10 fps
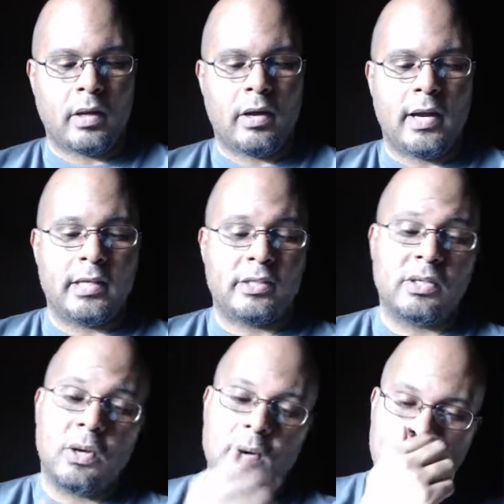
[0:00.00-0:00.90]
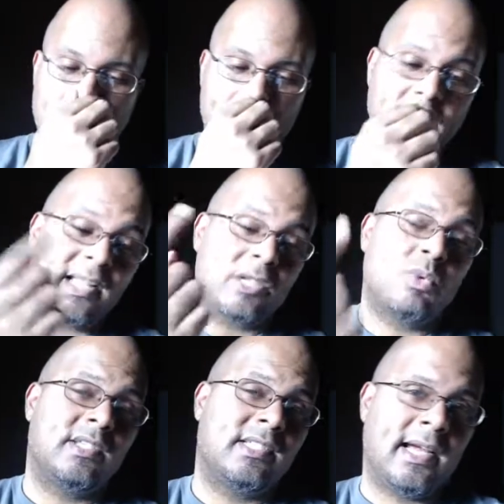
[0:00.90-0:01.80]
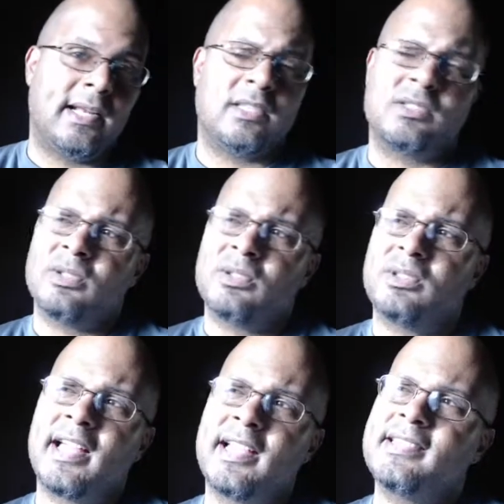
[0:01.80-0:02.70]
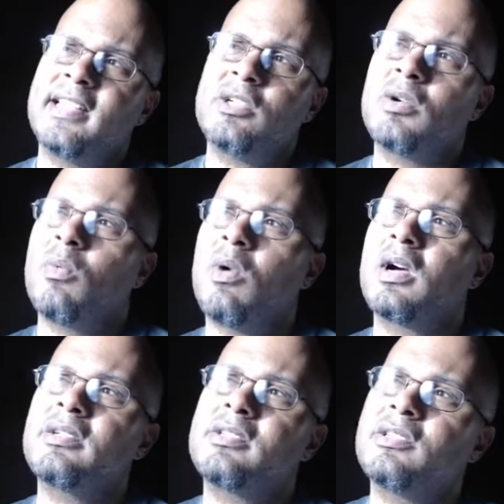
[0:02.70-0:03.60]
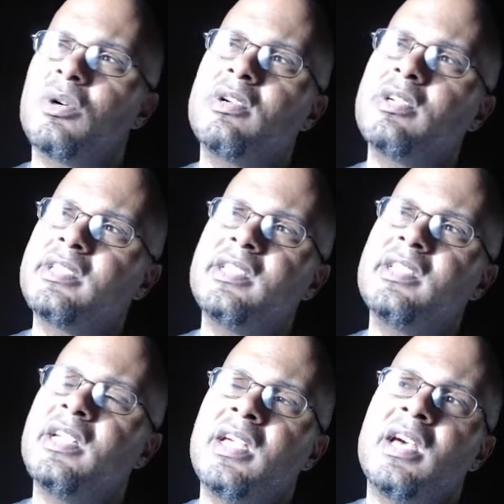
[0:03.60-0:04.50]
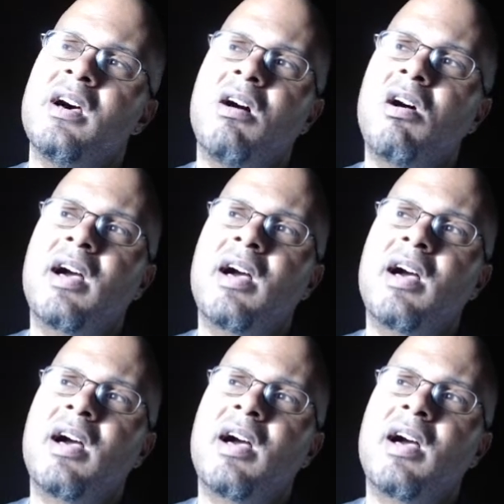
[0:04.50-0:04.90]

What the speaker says: right, so that's one side hustle. So like I said, you can walk out your door and see all